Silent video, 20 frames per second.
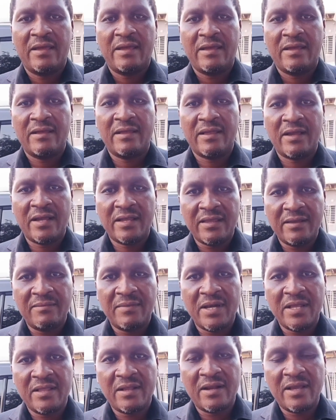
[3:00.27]
In that
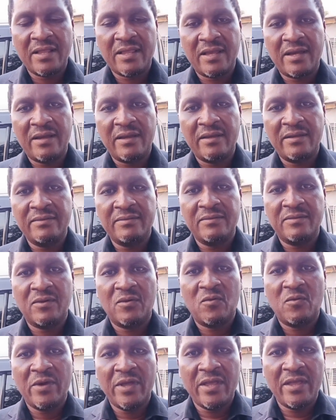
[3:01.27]
demand letter,
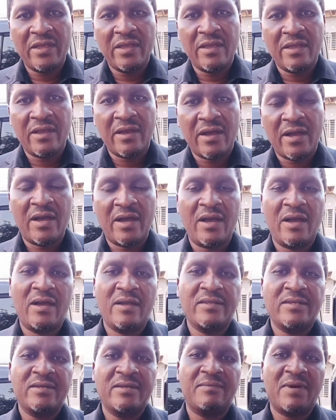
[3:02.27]
we
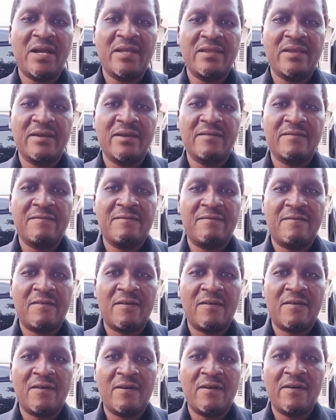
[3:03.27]
are demanding
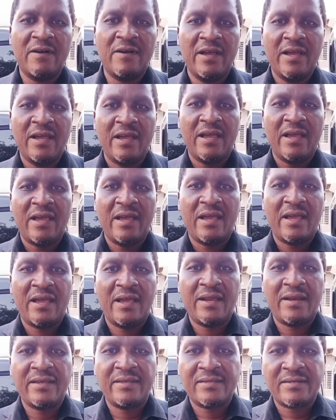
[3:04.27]
for
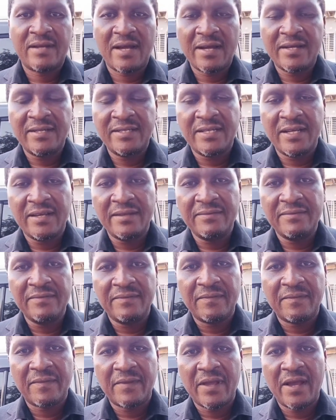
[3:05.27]
a retraction
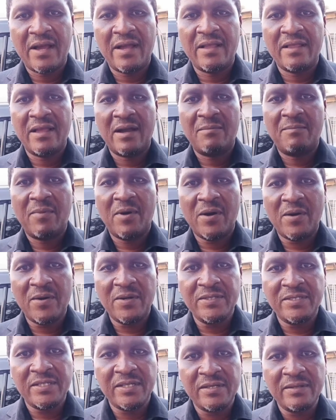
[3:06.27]
and
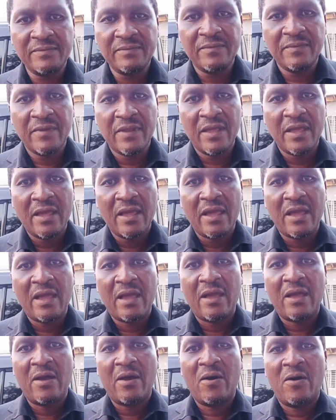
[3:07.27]
apology
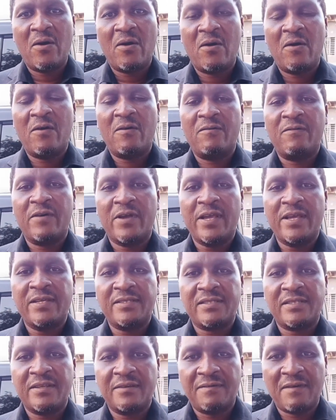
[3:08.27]
of
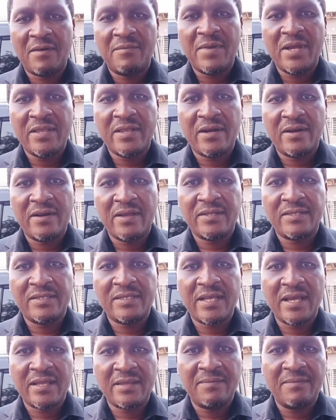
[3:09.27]
his defamatory
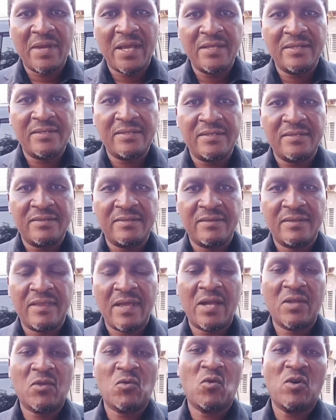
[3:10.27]
statement
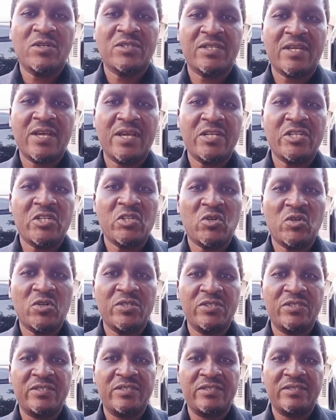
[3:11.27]
that was issued
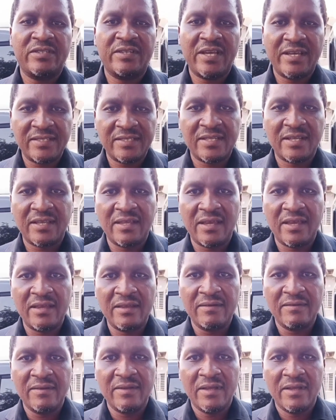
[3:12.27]
yesterday